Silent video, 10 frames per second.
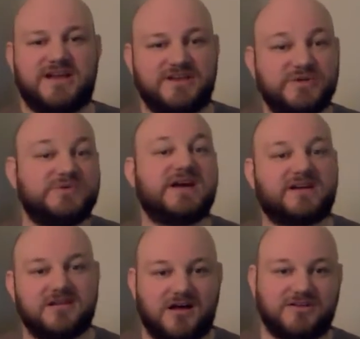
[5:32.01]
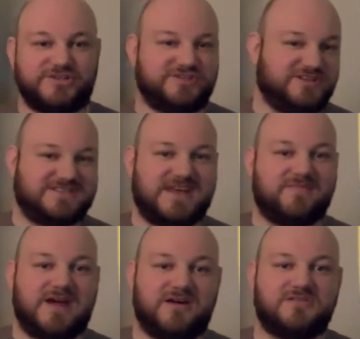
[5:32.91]
a new technology just
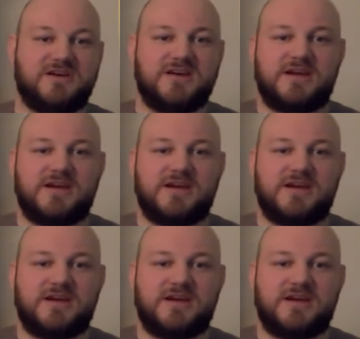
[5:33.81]
came out,